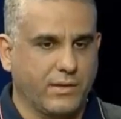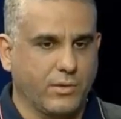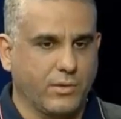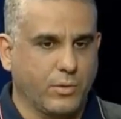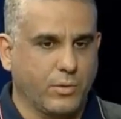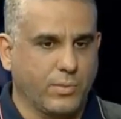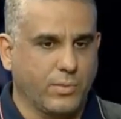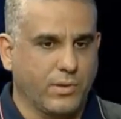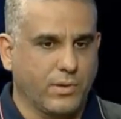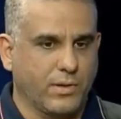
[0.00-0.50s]

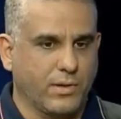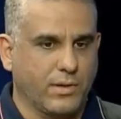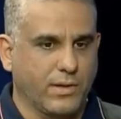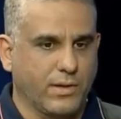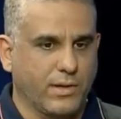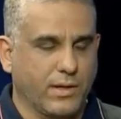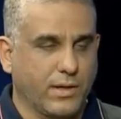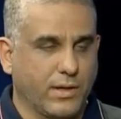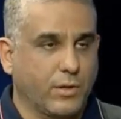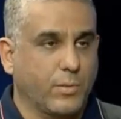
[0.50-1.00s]

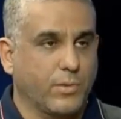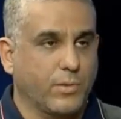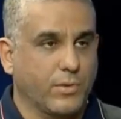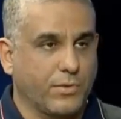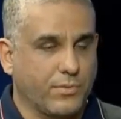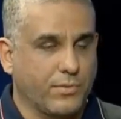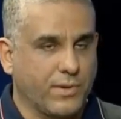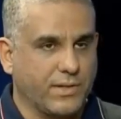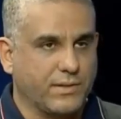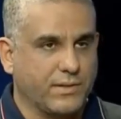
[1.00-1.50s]
global
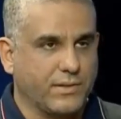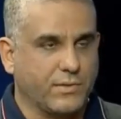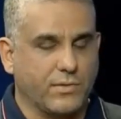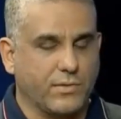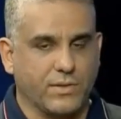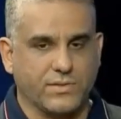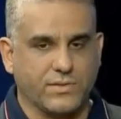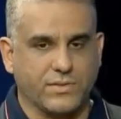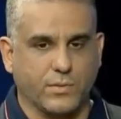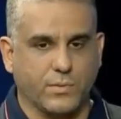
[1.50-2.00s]
threat
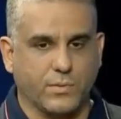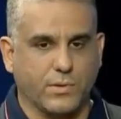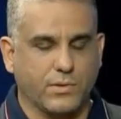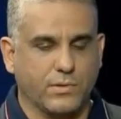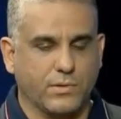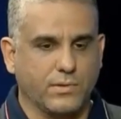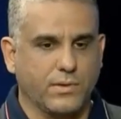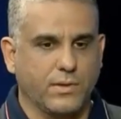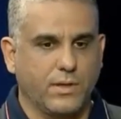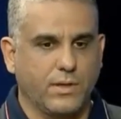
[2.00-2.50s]
across the
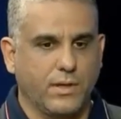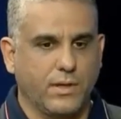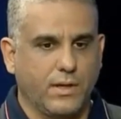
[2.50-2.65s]
world.